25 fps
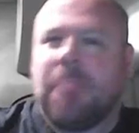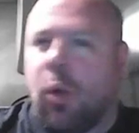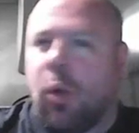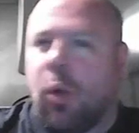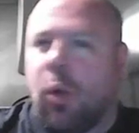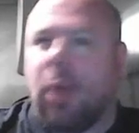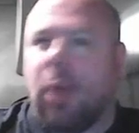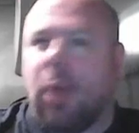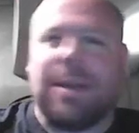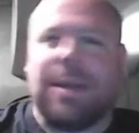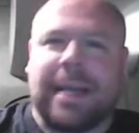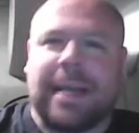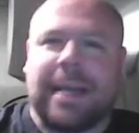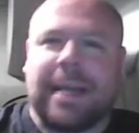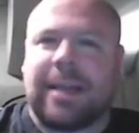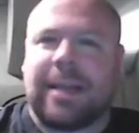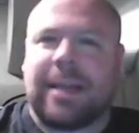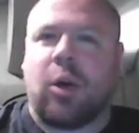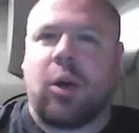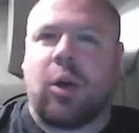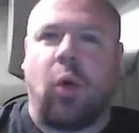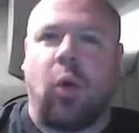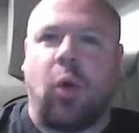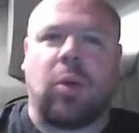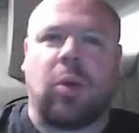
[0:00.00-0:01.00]
wanting to get the
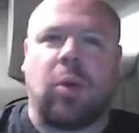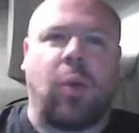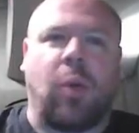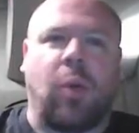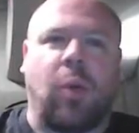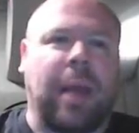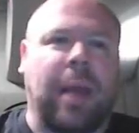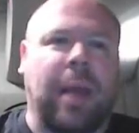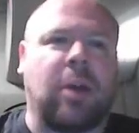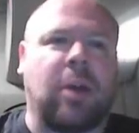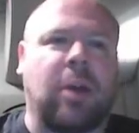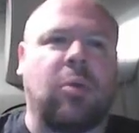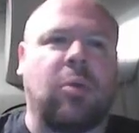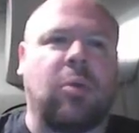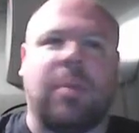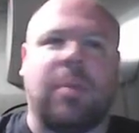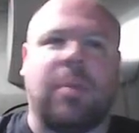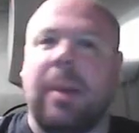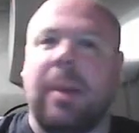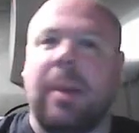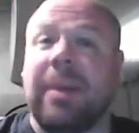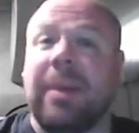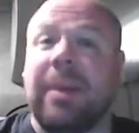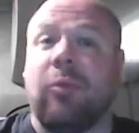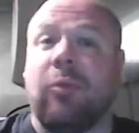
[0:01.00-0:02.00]
colder weather, we're
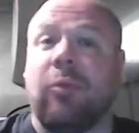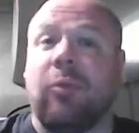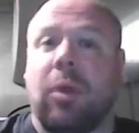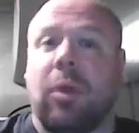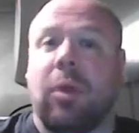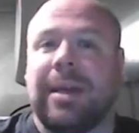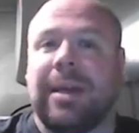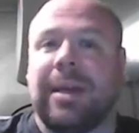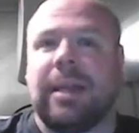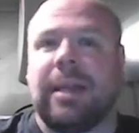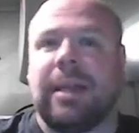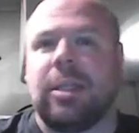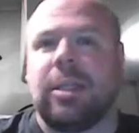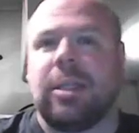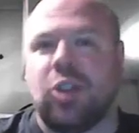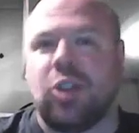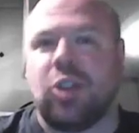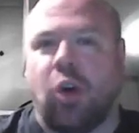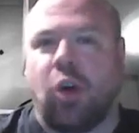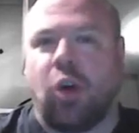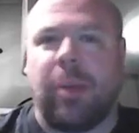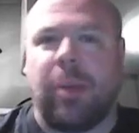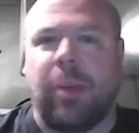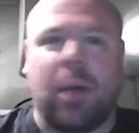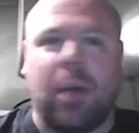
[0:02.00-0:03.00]
maybe even wanting to get the
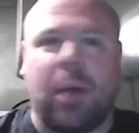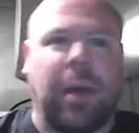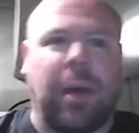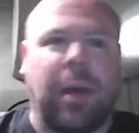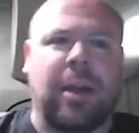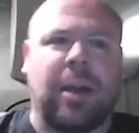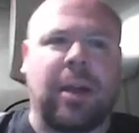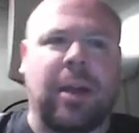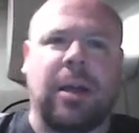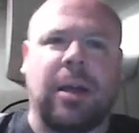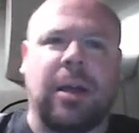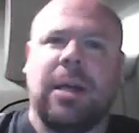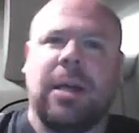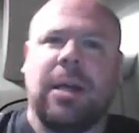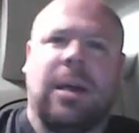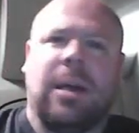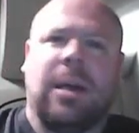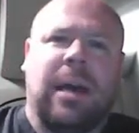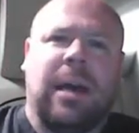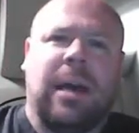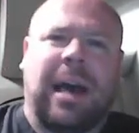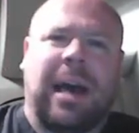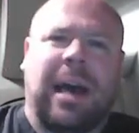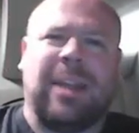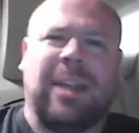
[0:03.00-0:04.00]
stormier weather,
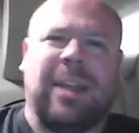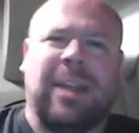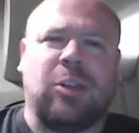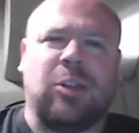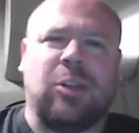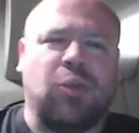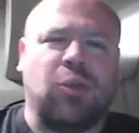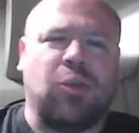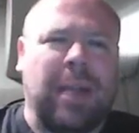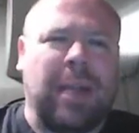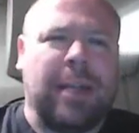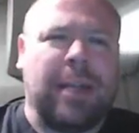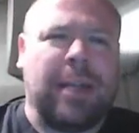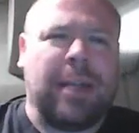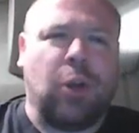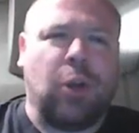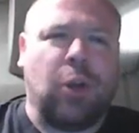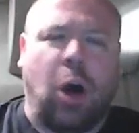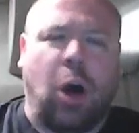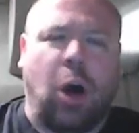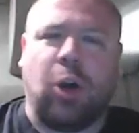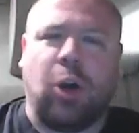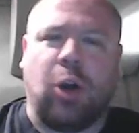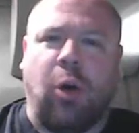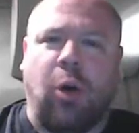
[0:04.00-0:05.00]
and there's really
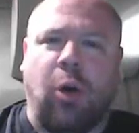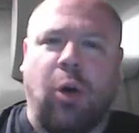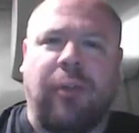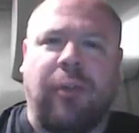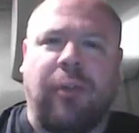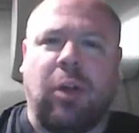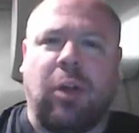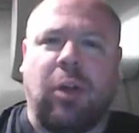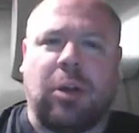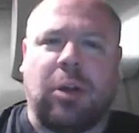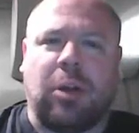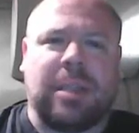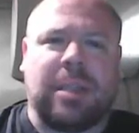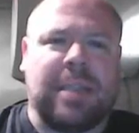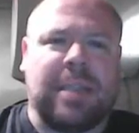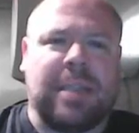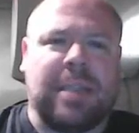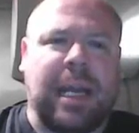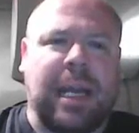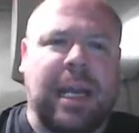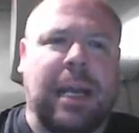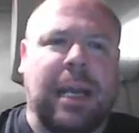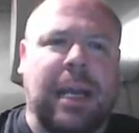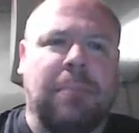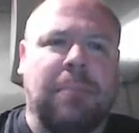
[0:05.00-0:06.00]
not an awful lot to
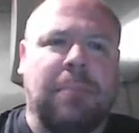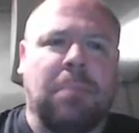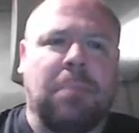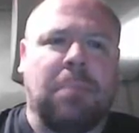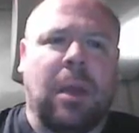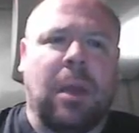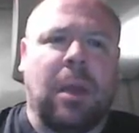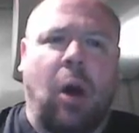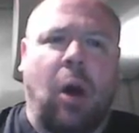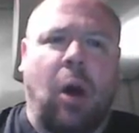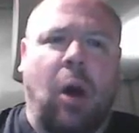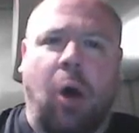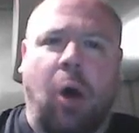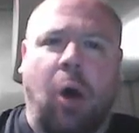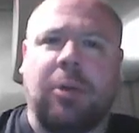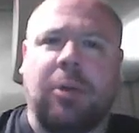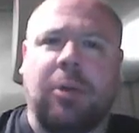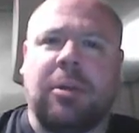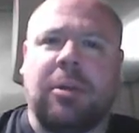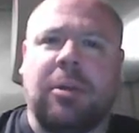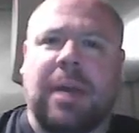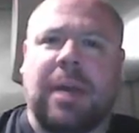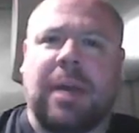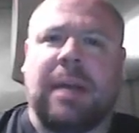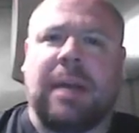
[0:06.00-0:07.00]
say
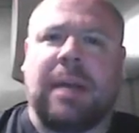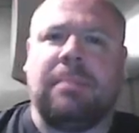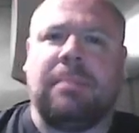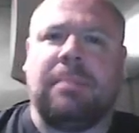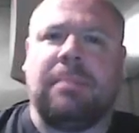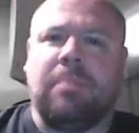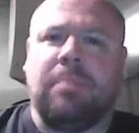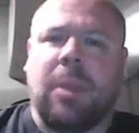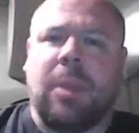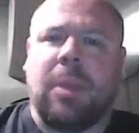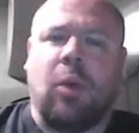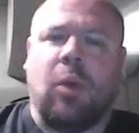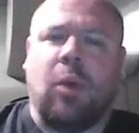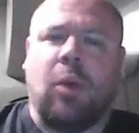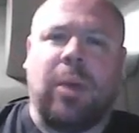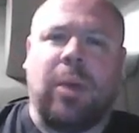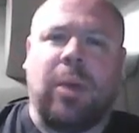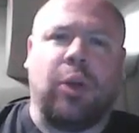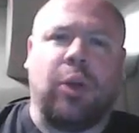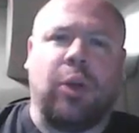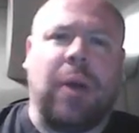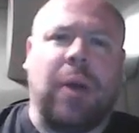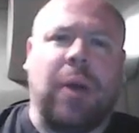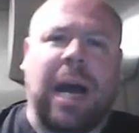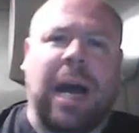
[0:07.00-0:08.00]
other than we
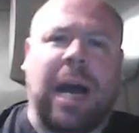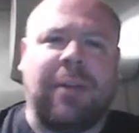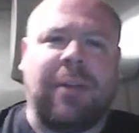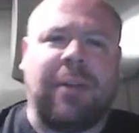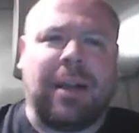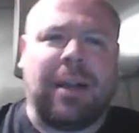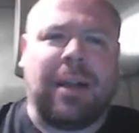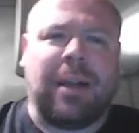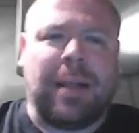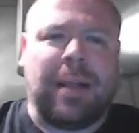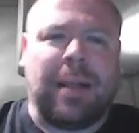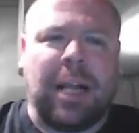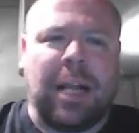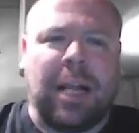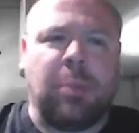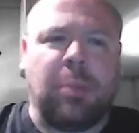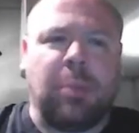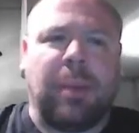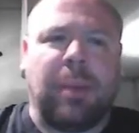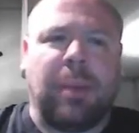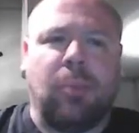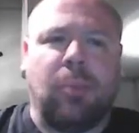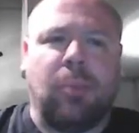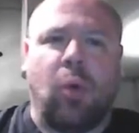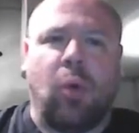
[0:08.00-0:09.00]
do have a little
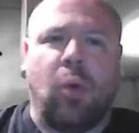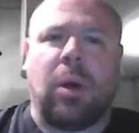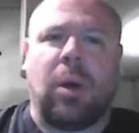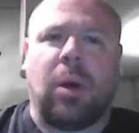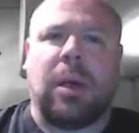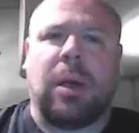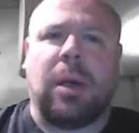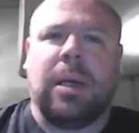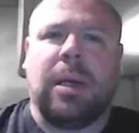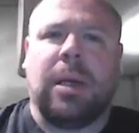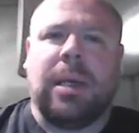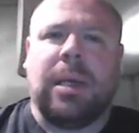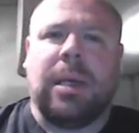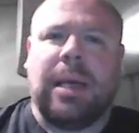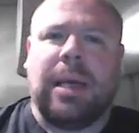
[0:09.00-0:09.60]
bit more